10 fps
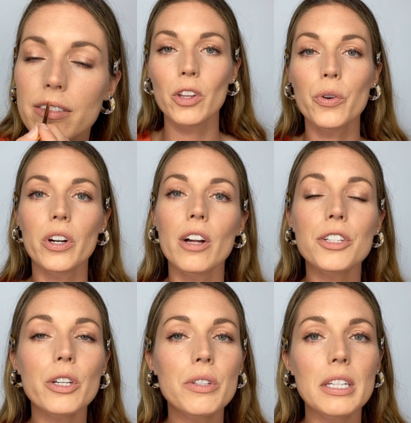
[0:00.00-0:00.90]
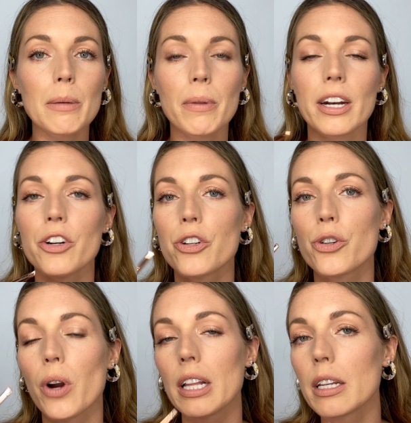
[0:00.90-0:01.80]
You can also use the lip liner to
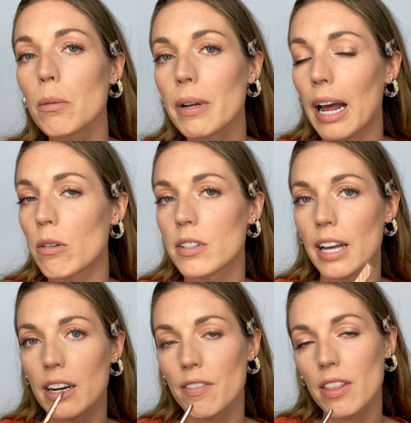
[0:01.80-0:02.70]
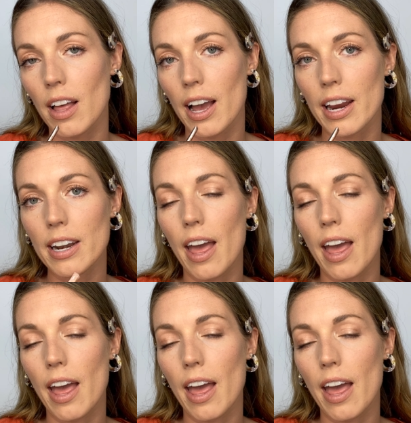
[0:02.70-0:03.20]
draw a little bit outside of the line,